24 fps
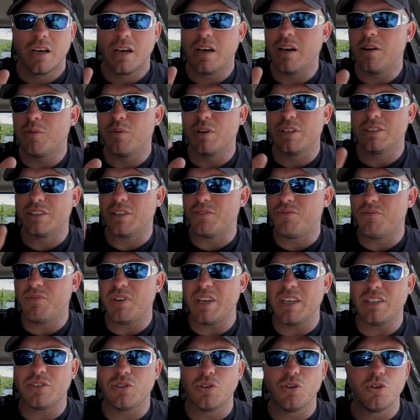uh, what is it,
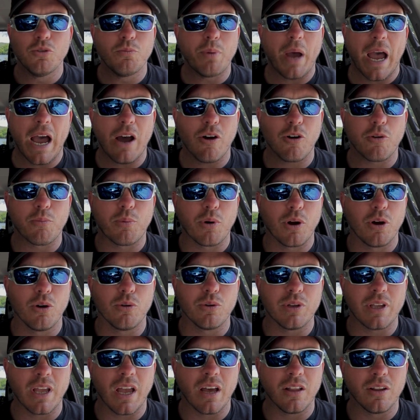V2 Power
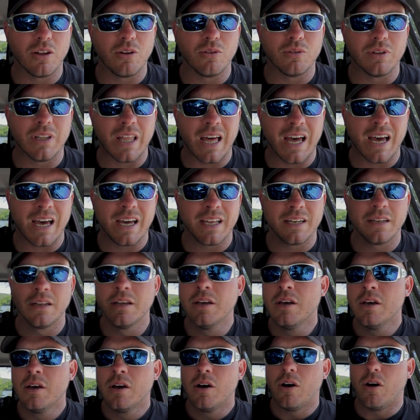Pro yellow line
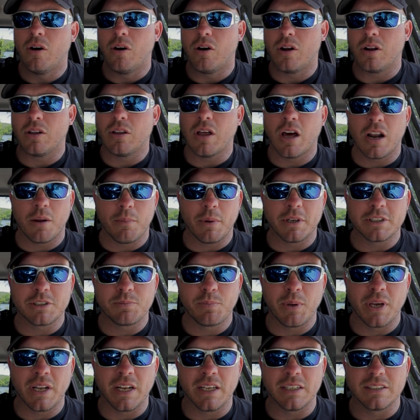on a lot of my
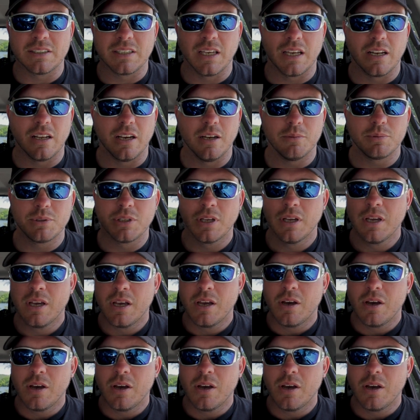spinning setups.